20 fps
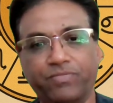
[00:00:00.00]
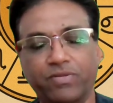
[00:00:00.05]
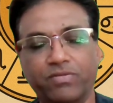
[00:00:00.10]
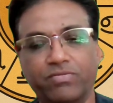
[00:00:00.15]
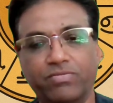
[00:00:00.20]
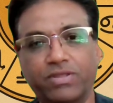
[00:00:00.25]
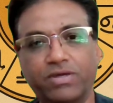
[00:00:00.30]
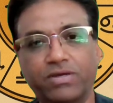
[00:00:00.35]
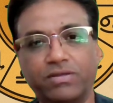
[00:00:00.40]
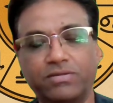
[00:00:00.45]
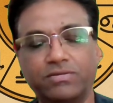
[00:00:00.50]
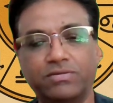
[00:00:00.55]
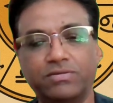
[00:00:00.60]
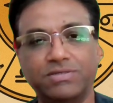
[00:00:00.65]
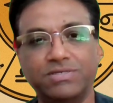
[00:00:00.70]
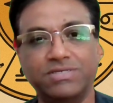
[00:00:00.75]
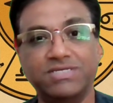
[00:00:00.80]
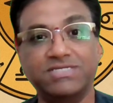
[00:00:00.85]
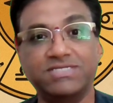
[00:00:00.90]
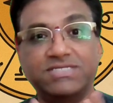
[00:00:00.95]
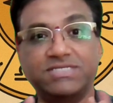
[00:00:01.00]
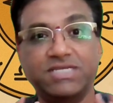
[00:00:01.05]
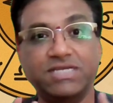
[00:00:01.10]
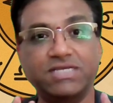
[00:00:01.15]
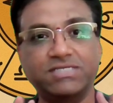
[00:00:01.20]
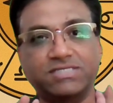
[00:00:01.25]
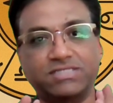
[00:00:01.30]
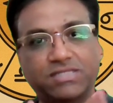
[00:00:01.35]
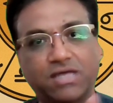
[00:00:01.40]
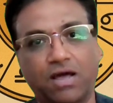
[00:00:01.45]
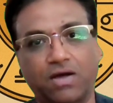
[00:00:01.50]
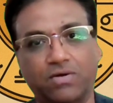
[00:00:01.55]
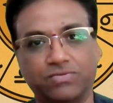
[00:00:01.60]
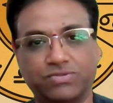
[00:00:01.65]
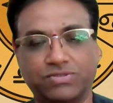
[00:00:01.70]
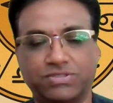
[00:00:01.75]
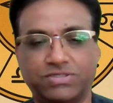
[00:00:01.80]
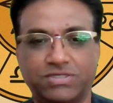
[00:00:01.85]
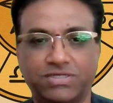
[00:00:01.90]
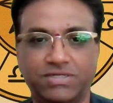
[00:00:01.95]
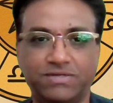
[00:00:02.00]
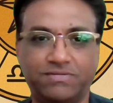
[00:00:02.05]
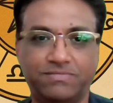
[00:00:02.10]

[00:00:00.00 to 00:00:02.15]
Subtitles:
the sixth house.